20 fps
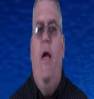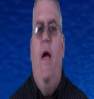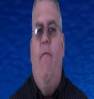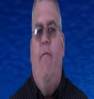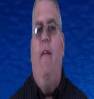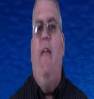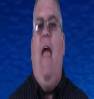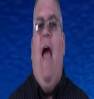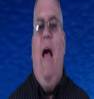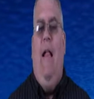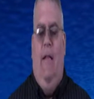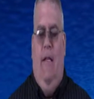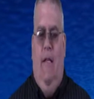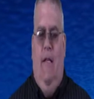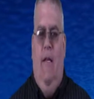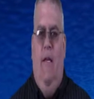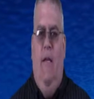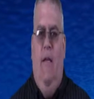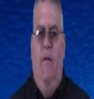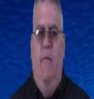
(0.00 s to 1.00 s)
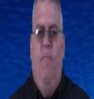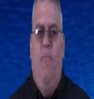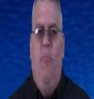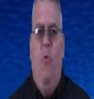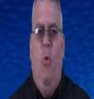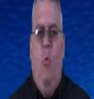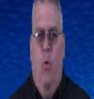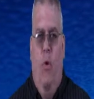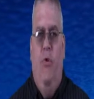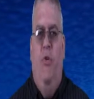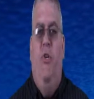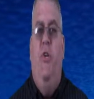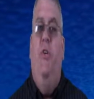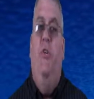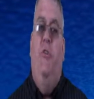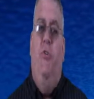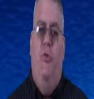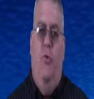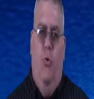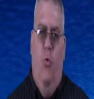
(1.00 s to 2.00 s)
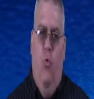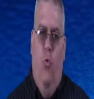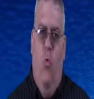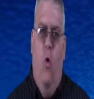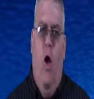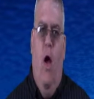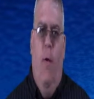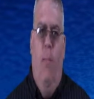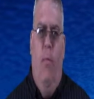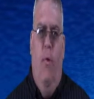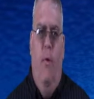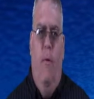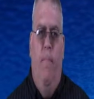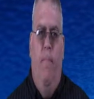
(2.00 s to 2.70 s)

of Galilee, where Jesus grew up.